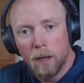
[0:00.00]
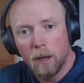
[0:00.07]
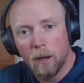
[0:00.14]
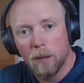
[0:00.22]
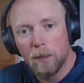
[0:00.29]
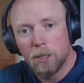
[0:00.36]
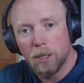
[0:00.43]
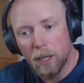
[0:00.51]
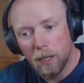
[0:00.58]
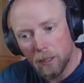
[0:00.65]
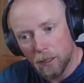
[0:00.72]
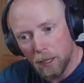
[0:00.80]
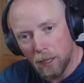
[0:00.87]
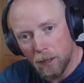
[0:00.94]
on the
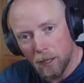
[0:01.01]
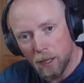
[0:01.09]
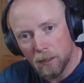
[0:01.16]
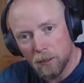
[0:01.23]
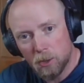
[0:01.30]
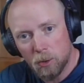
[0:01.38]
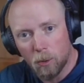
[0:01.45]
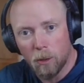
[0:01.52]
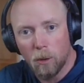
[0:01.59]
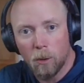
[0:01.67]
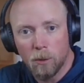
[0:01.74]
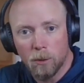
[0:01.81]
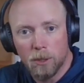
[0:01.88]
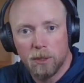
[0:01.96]
channel and then sort
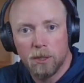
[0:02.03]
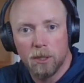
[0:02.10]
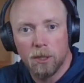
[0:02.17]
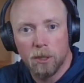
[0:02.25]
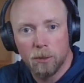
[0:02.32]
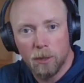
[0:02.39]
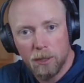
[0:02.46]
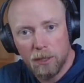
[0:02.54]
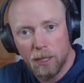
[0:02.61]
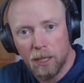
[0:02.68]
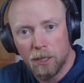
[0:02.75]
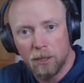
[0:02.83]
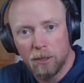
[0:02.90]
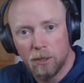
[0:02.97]
oldest to newest
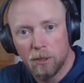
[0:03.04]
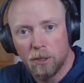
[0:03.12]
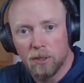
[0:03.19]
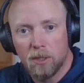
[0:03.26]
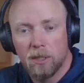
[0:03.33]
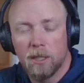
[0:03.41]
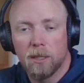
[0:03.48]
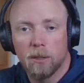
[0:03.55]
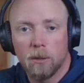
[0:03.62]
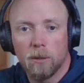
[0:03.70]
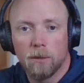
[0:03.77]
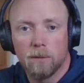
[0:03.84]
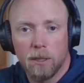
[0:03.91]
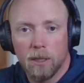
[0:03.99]
and you, you can see the
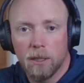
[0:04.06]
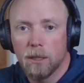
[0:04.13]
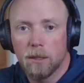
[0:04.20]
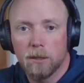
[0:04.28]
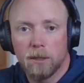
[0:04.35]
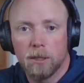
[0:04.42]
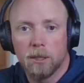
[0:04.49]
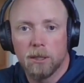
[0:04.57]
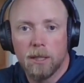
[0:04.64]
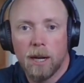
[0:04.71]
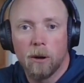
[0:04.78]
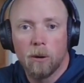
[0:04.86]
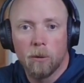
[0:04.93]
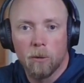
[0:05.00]
old videos and just
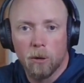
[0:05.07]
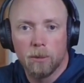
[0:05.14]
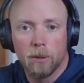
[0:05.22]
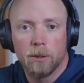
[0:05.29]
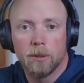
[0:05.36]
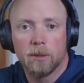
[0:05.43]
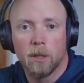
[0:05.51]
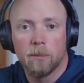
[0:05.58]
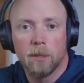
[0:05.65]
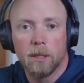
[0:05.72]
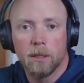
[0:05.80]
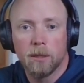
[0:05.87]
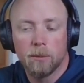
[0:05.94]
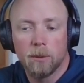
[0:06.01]
how horrible those thumbnails